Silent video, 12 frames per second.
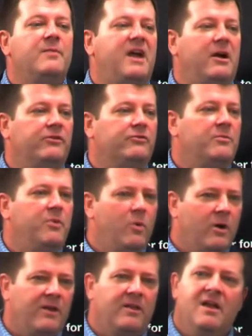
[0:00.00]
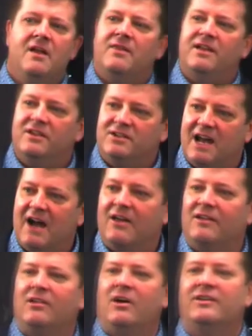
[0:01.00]
The parents report that the
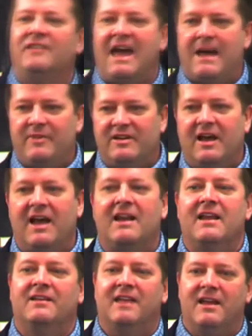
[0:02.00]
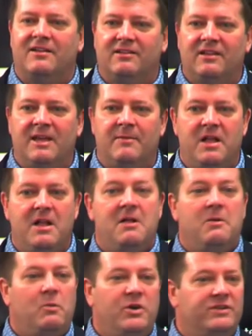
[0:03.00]
child has lost appetite, can't sleep.
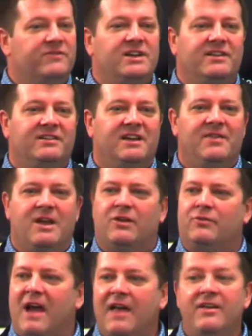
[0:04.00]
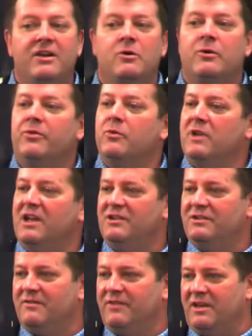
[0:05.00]
What you've just done there is rather than going through
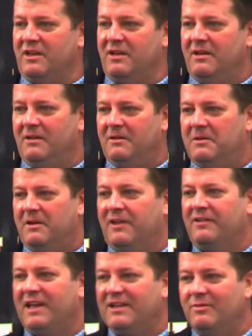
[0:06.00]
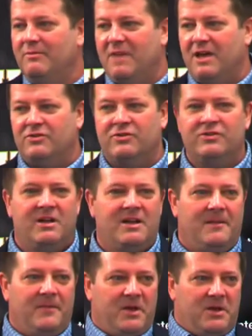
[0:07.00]
each of the assessment measures,
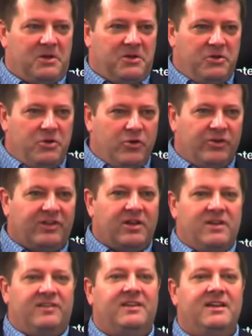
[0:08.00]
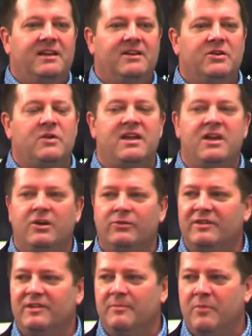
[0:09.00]
you're sticking to
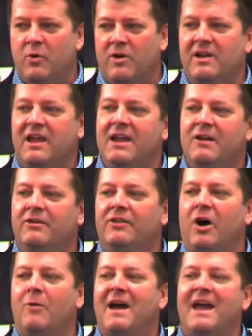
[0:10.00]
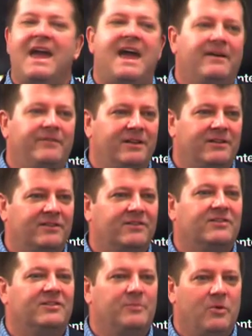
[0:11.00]
here's what's important, here's all my evidence
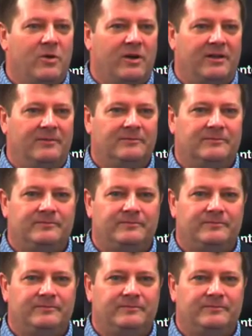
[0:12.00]
to support it.